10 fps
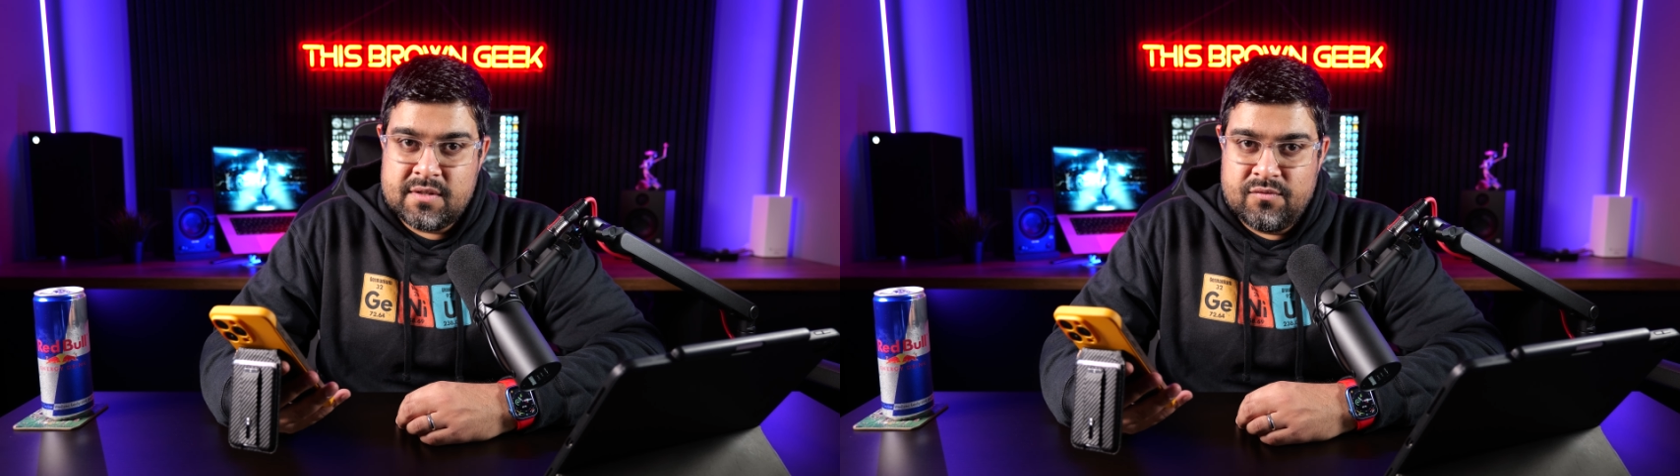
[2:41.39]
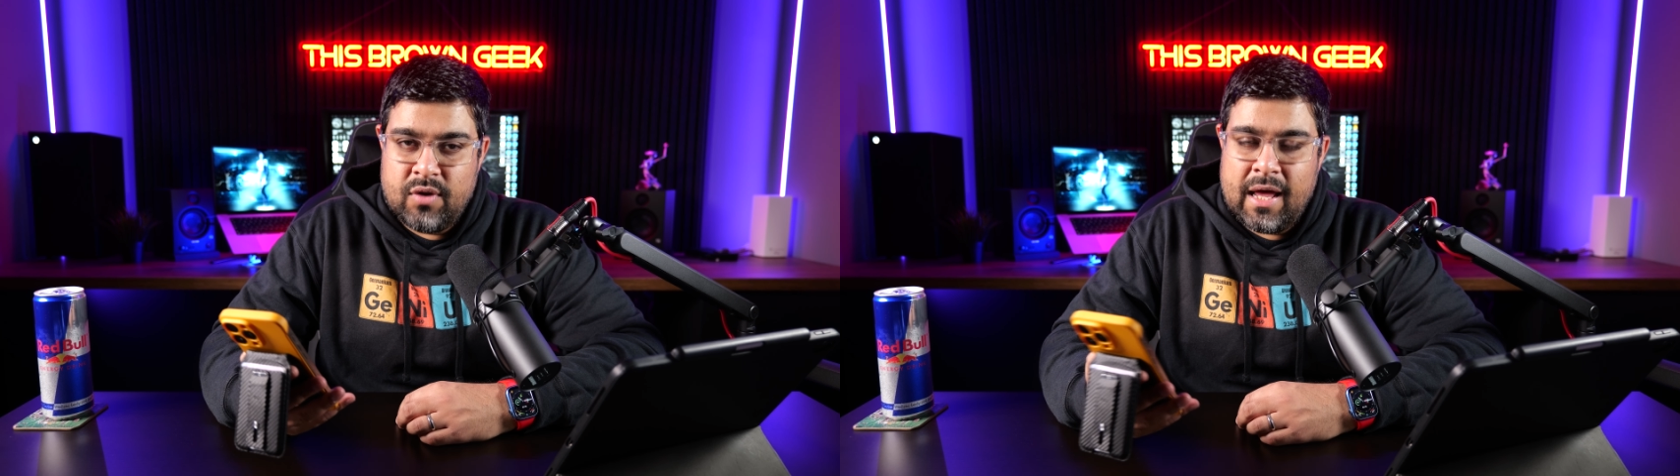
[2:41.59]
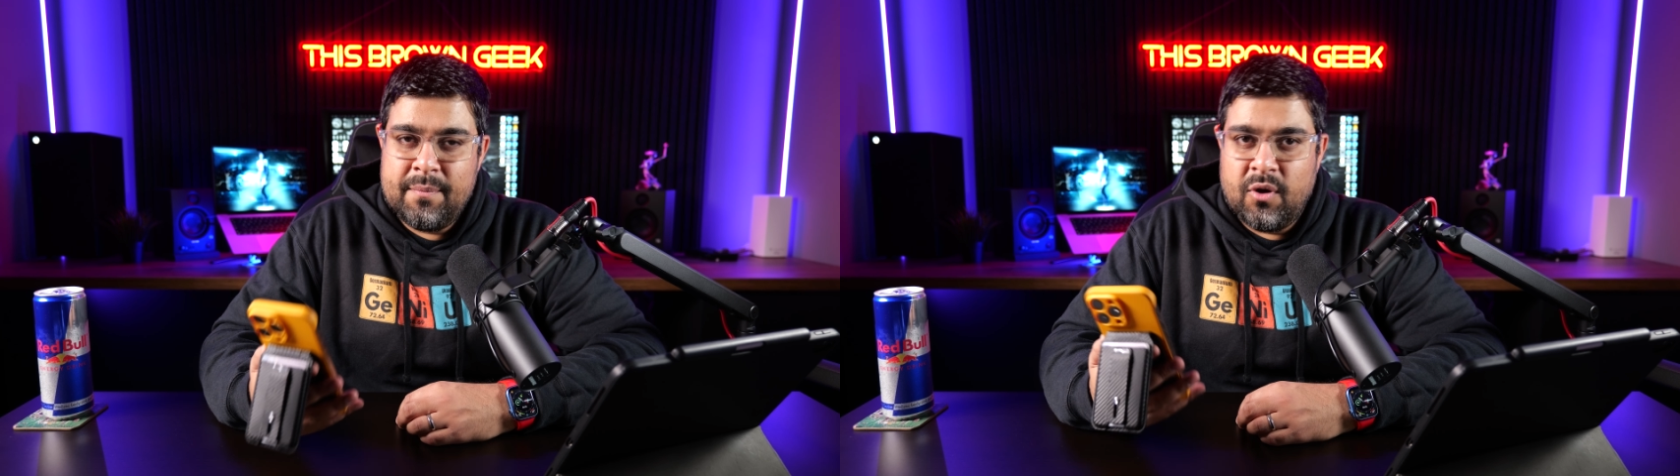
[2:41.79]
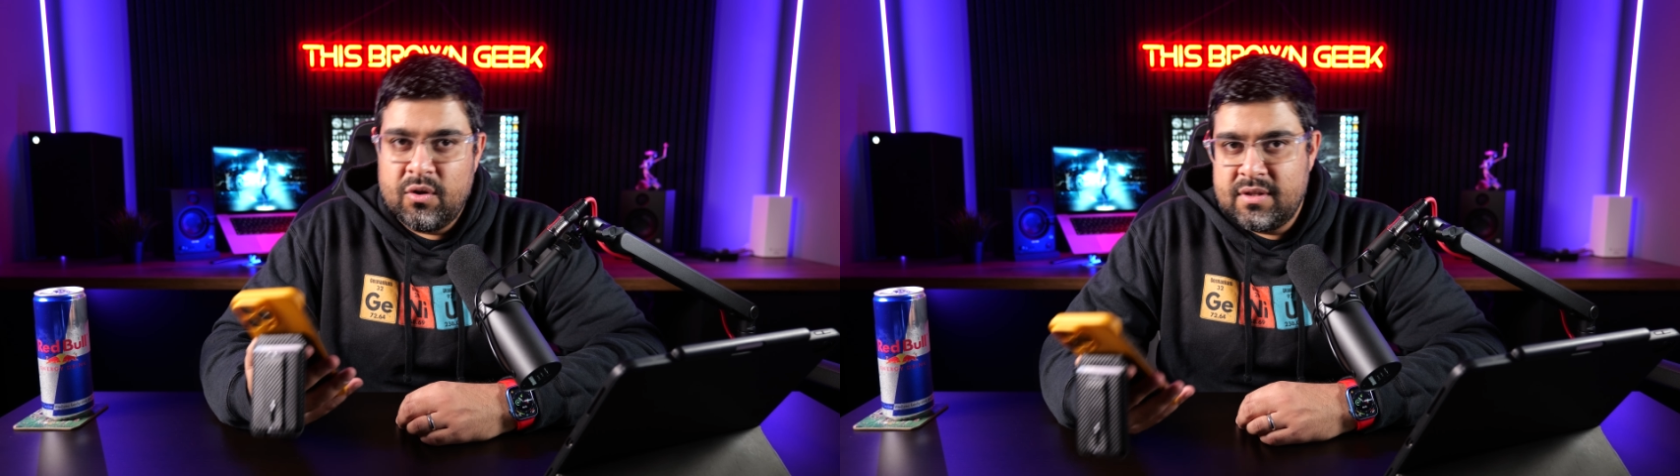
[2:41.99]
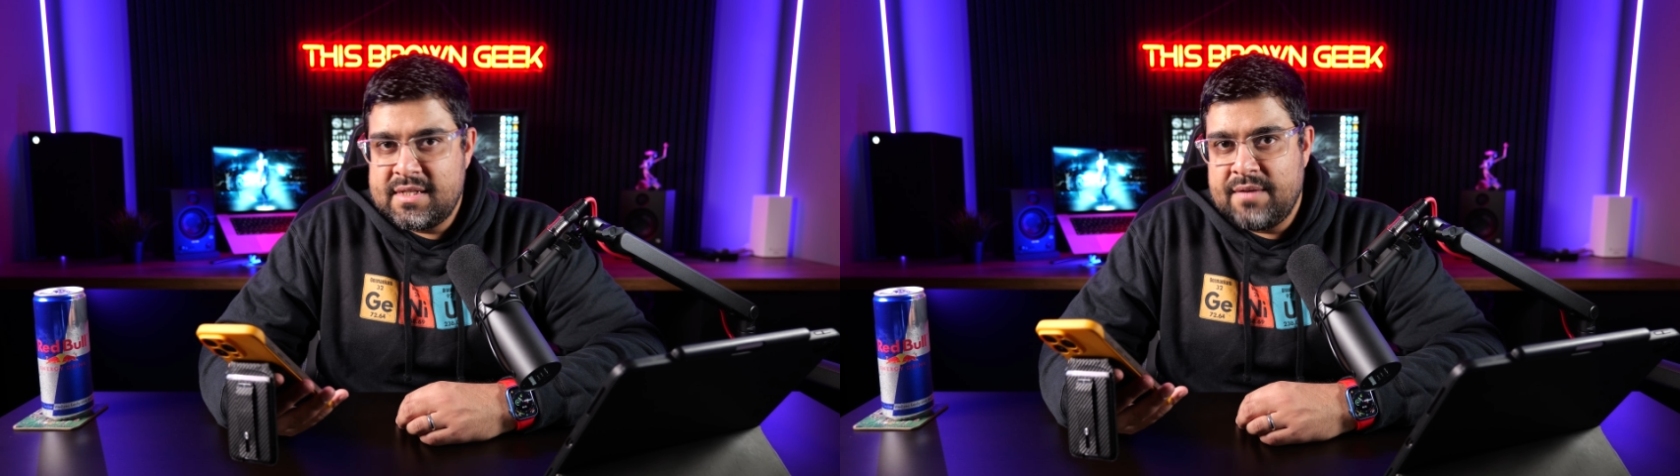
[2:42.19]
of RAM
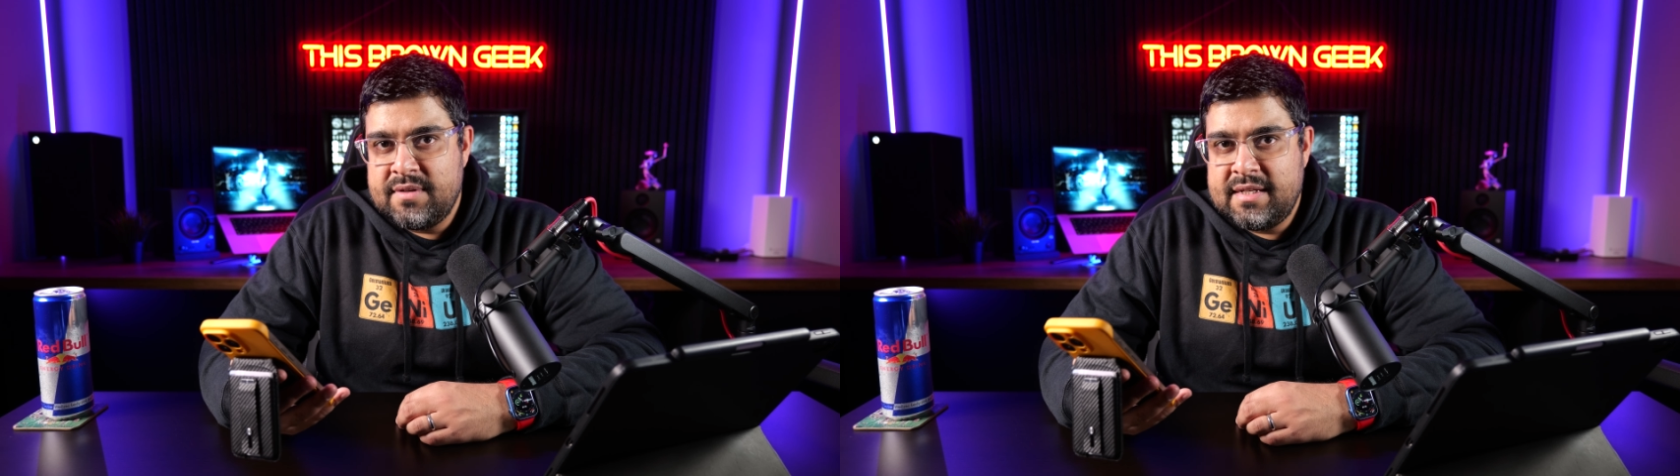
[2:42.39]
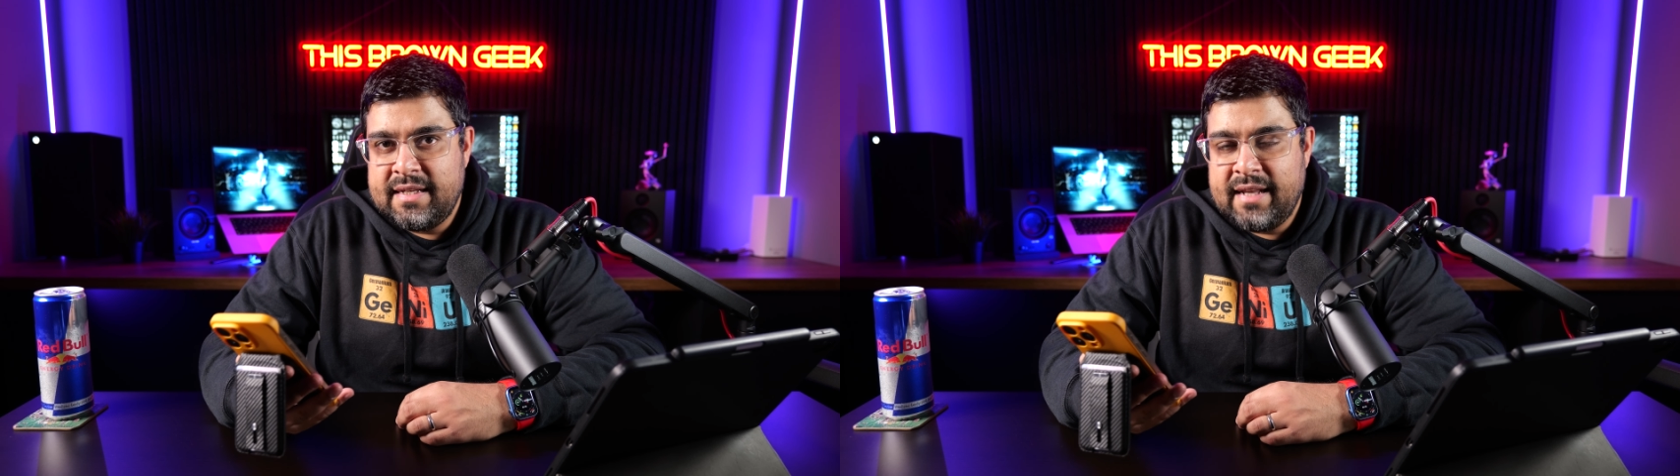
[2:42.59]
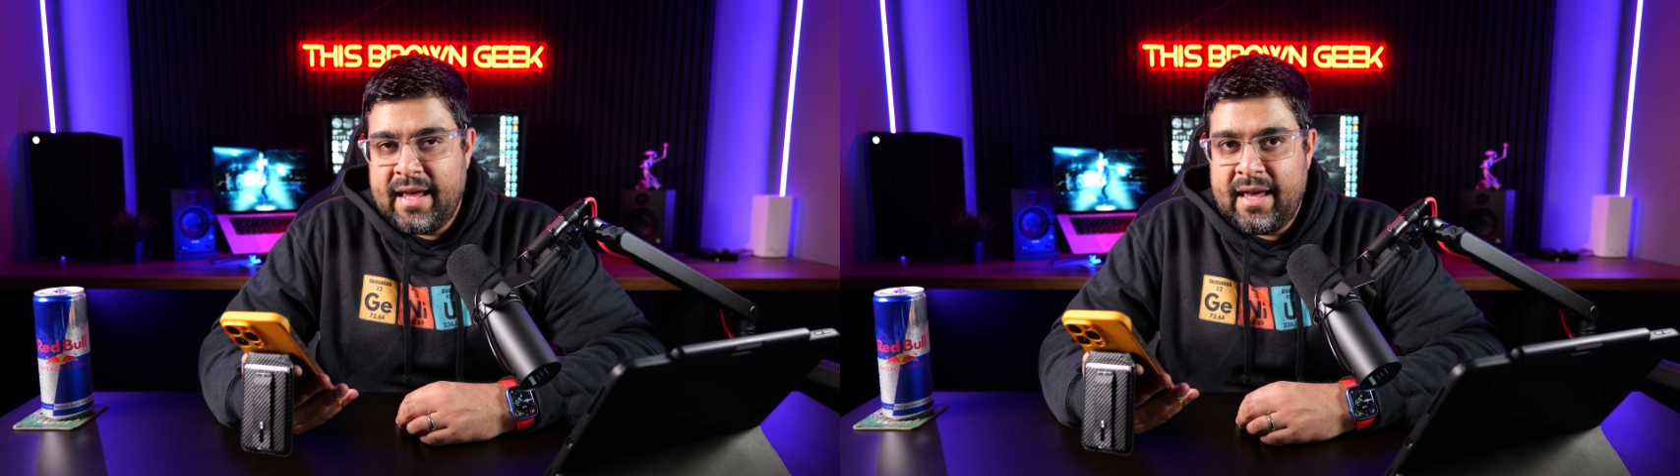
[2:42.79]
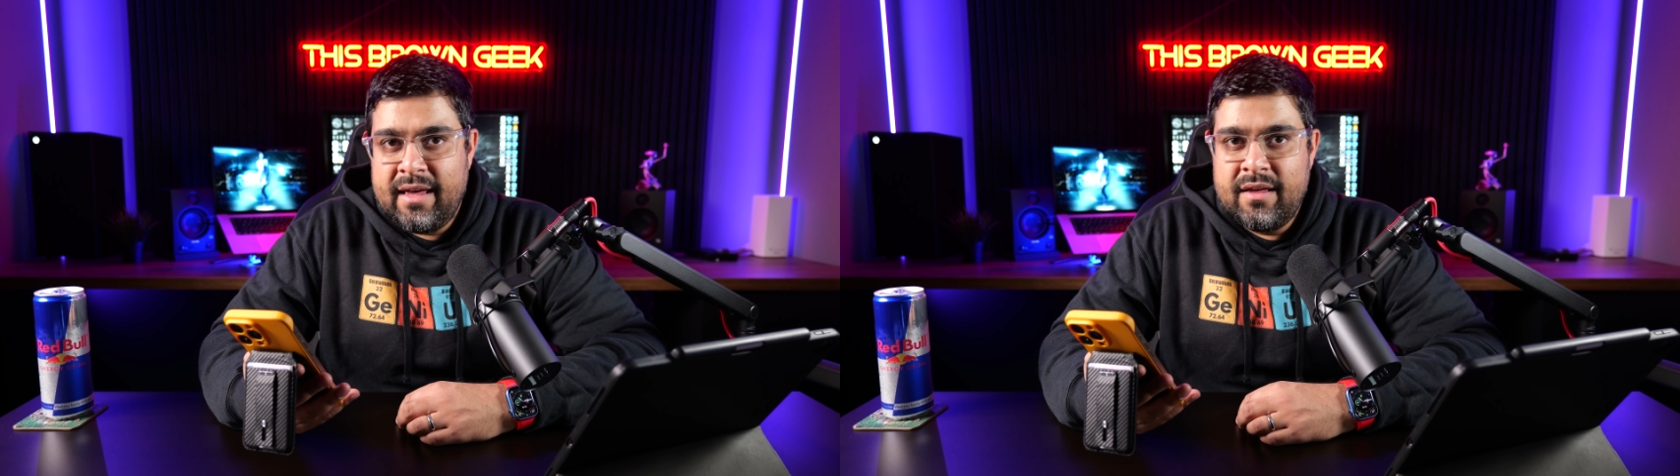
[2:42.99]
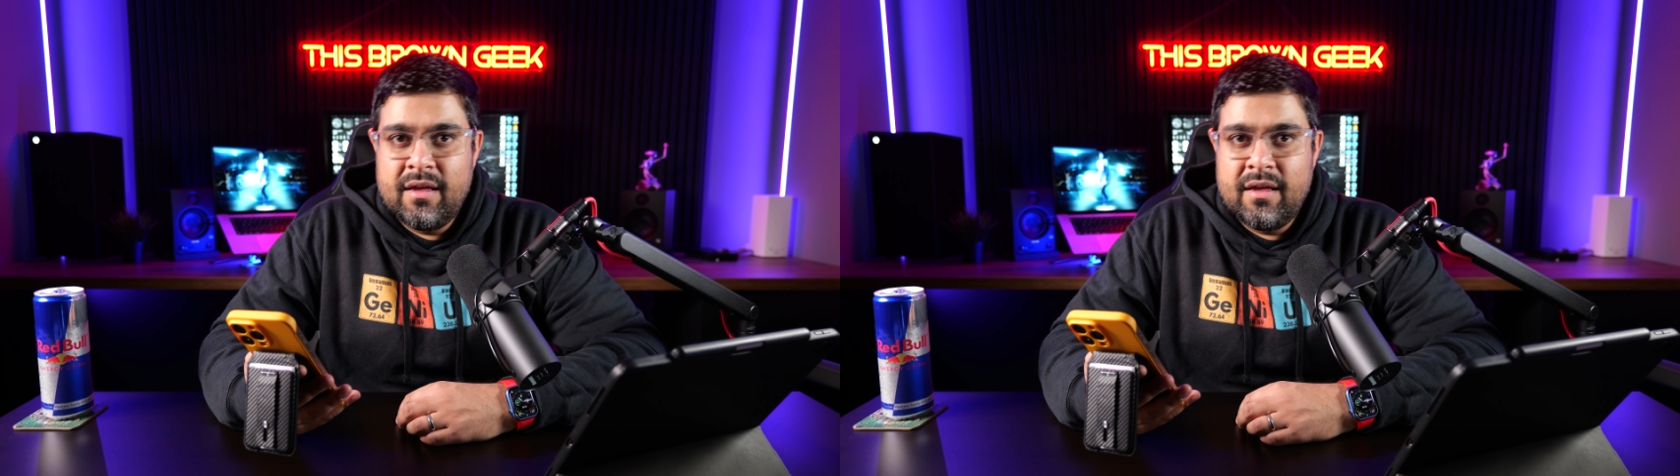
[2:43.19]
on the 17 Air,